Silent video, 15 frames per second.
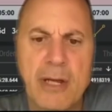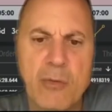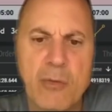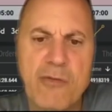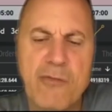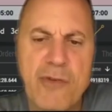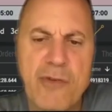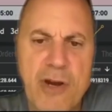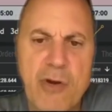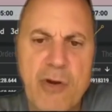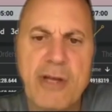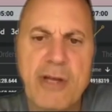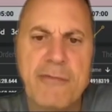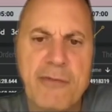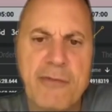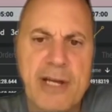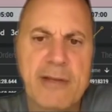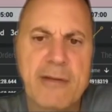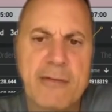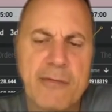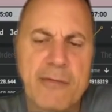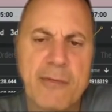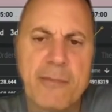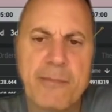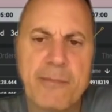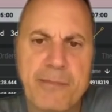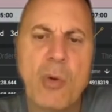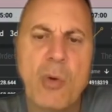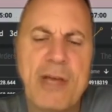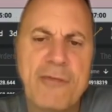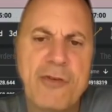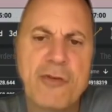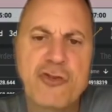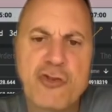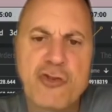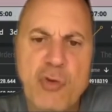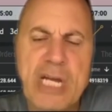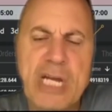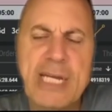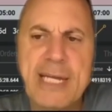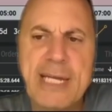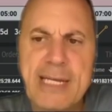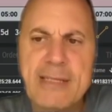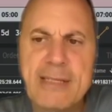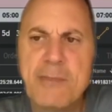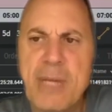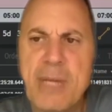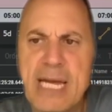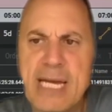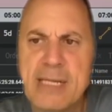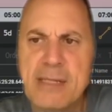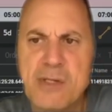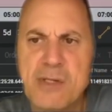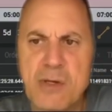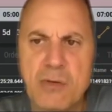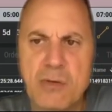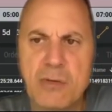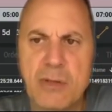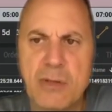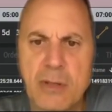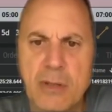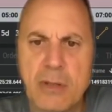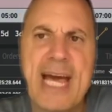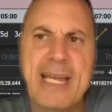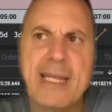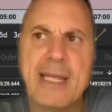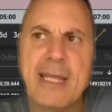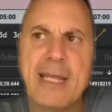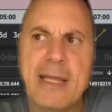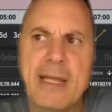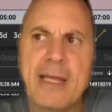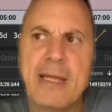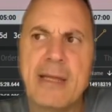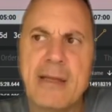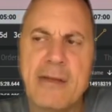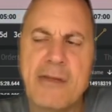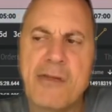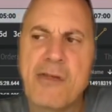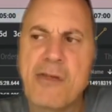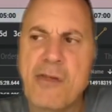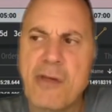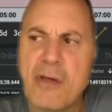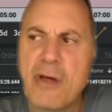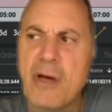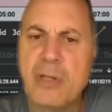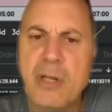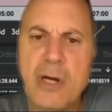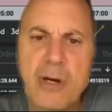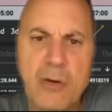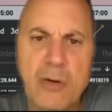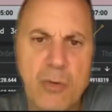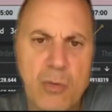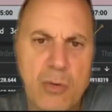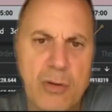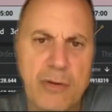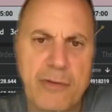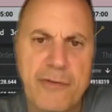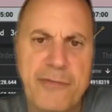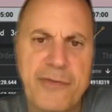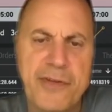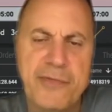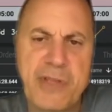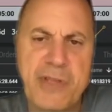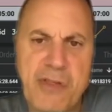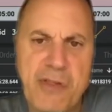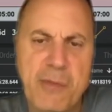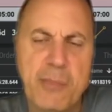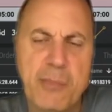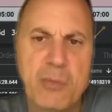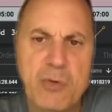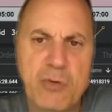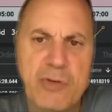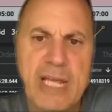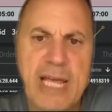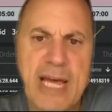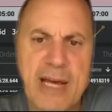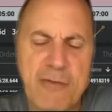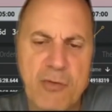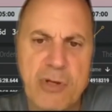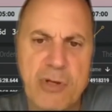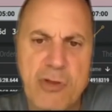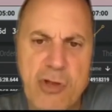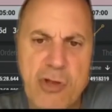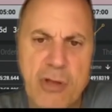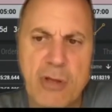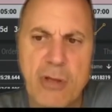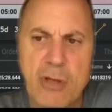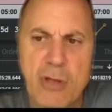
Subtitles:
It was very effective. So if you're trading a demand zone that is below the 50 simple moving average